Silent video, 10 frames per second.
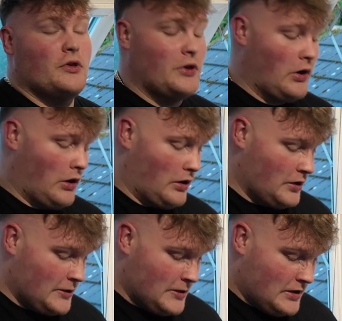other dart.
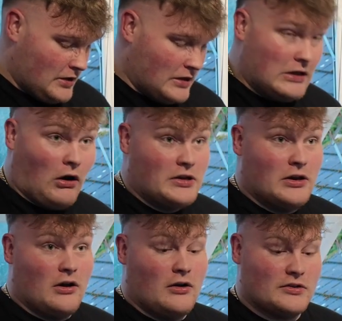9
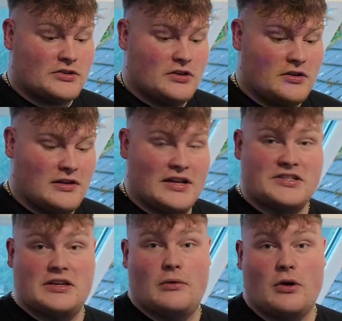darts.
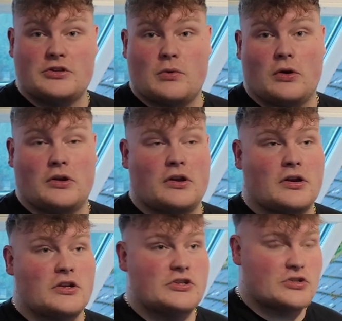Let's see which one
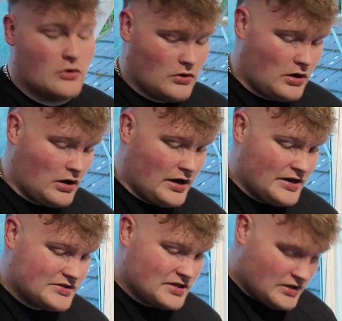can score the
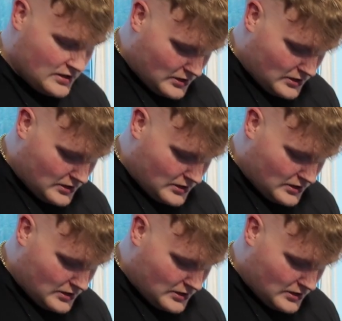highest.